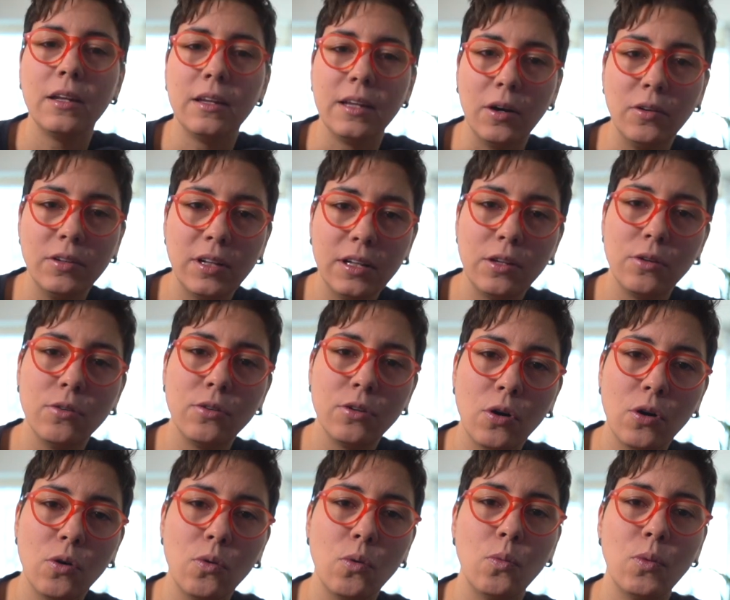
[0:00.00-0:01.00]
Now that you
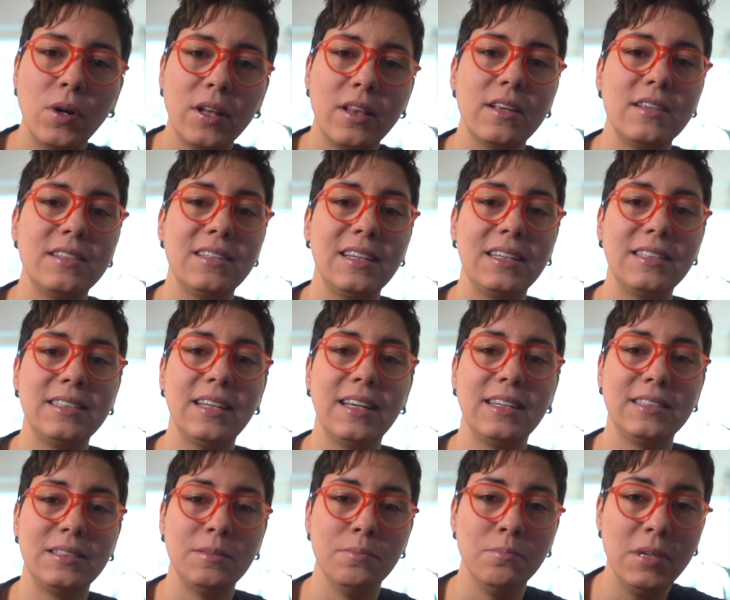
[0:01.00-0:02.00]
what
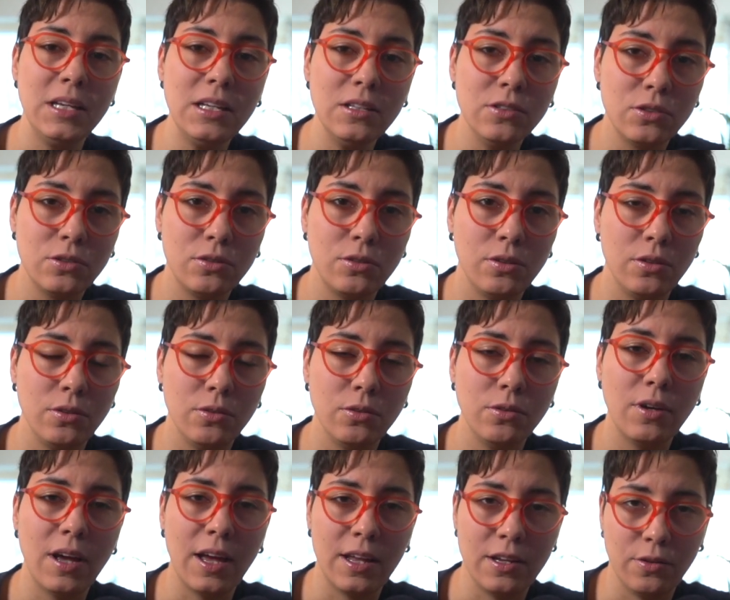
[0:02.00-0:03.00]
success means to
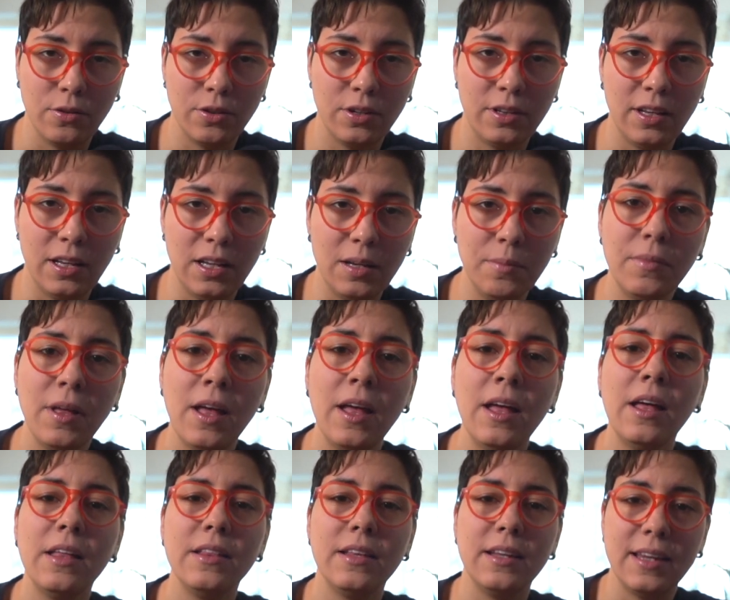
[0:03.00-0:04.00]
you and your team,
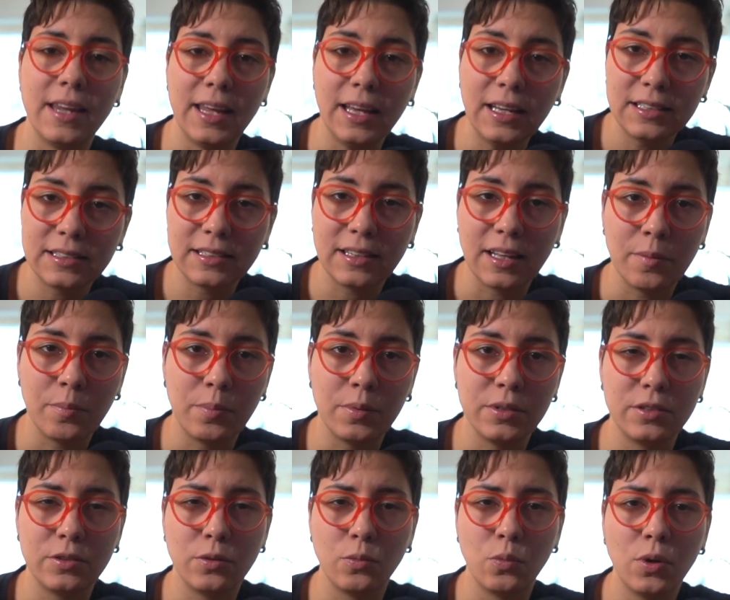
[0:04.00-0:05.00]
the next step
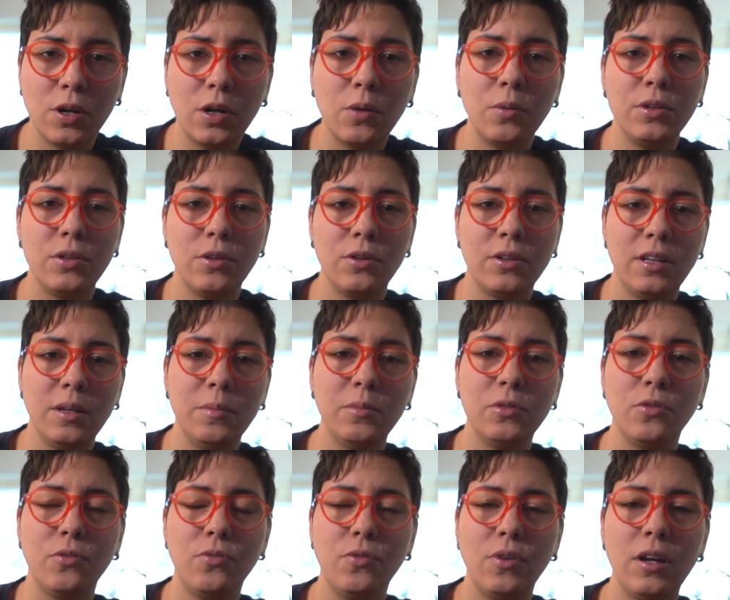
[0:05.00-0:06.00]
is to work with your team
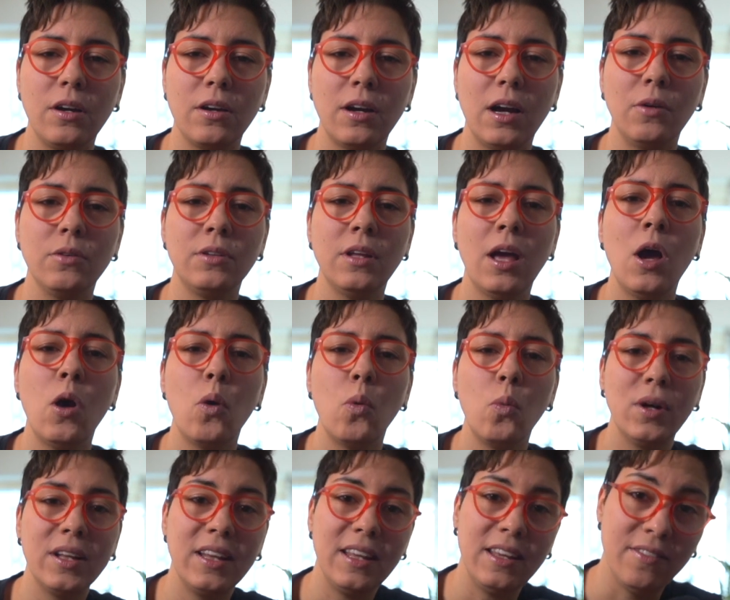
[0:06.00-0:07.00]
to figure out
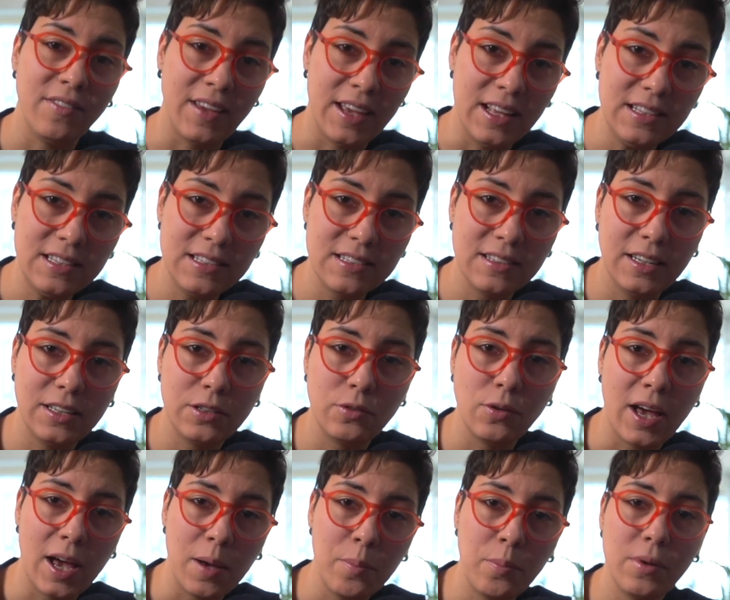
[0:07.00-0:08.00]
what events need to
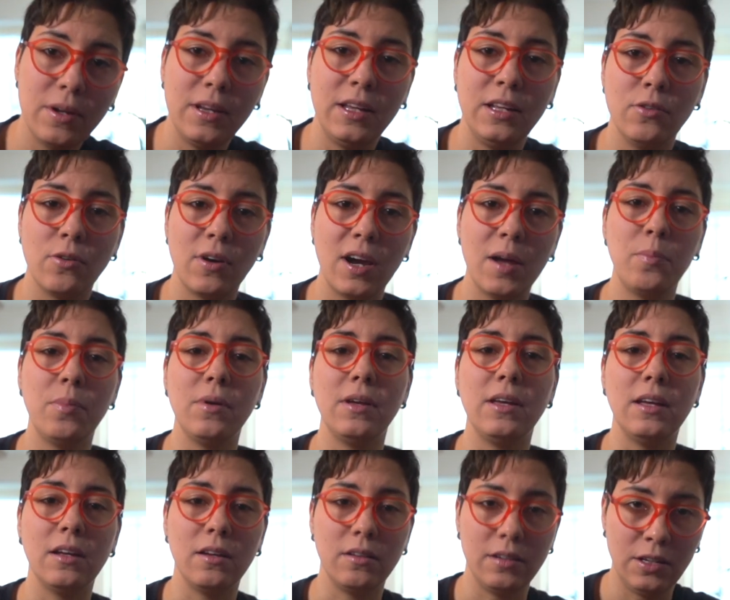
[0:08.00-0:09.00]
happen in your app
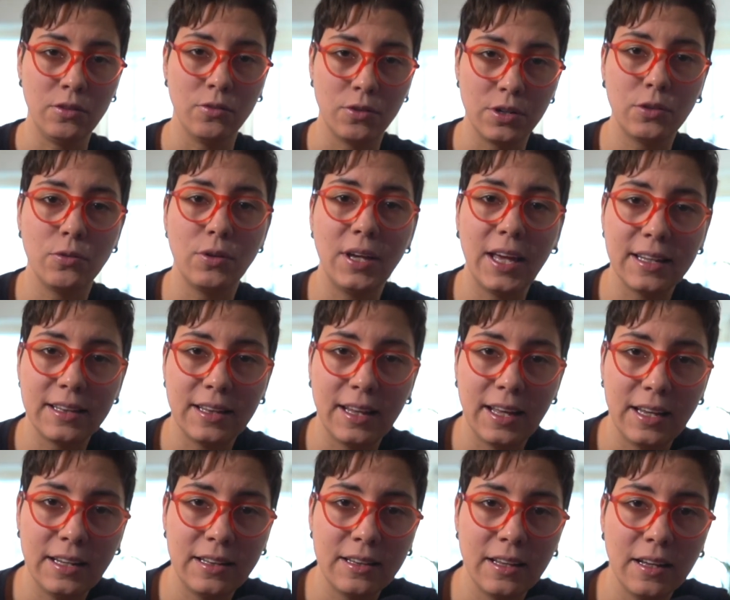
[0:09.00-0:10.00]
in order to get
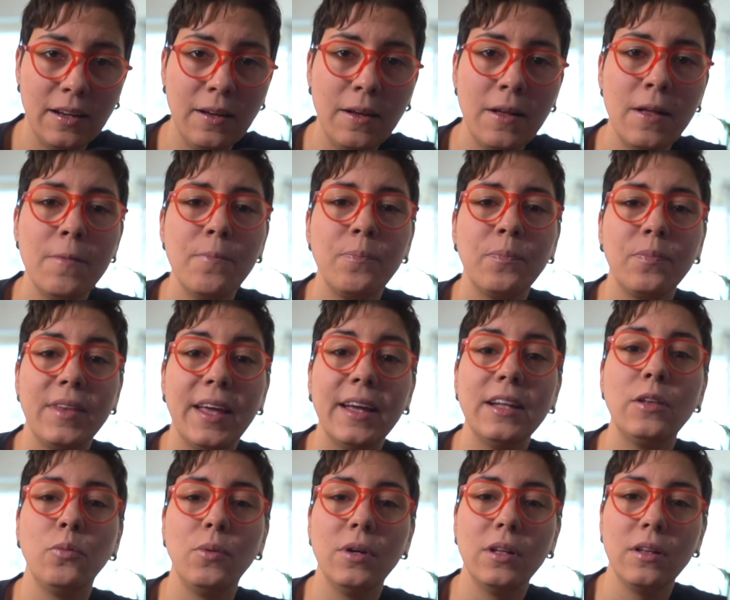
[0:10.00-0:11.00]
data
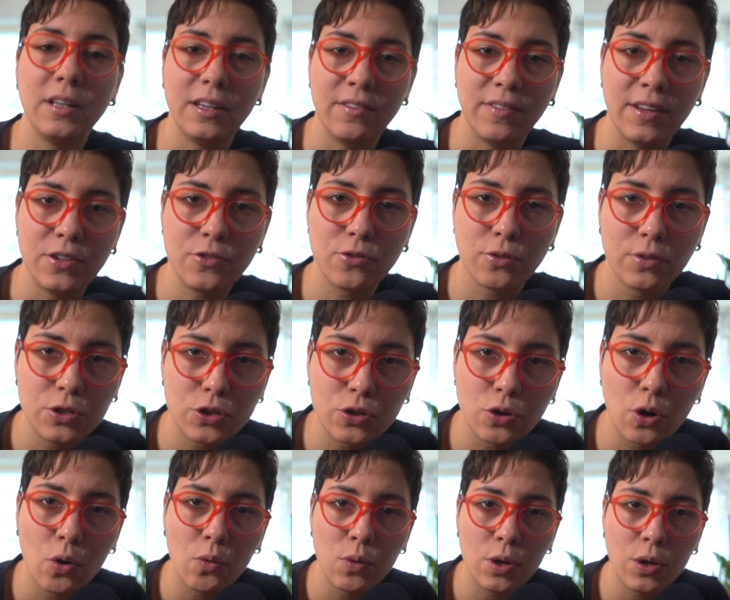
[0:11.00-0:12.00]
that will eventually
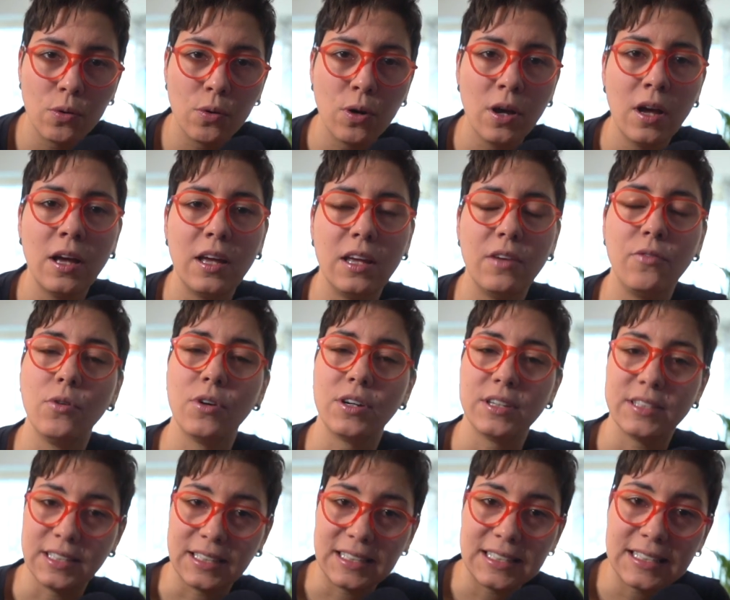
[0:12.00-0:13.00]
show you if you are
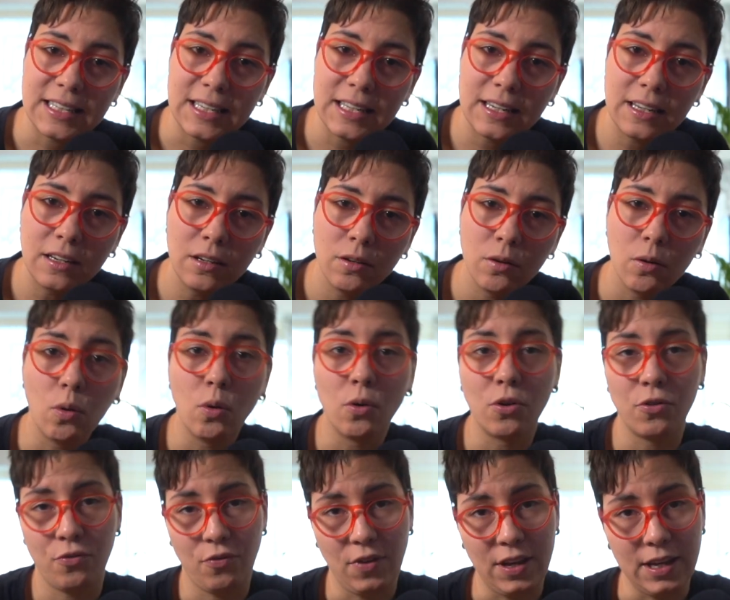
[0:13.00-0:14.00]
succeeding
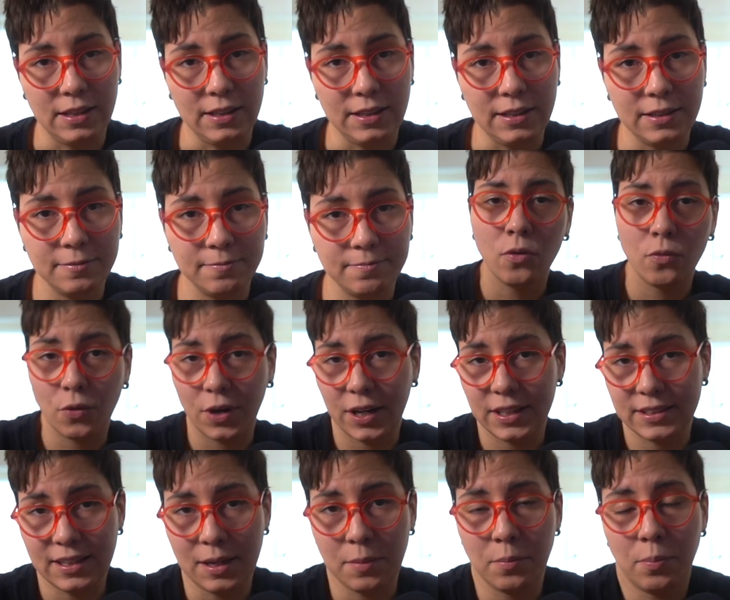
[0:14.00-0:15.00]
or failing. For
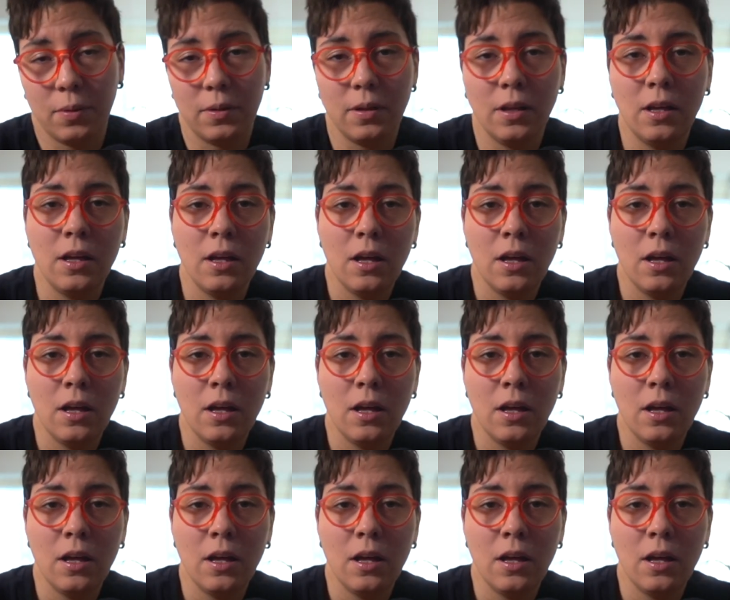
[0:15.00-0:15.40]
example,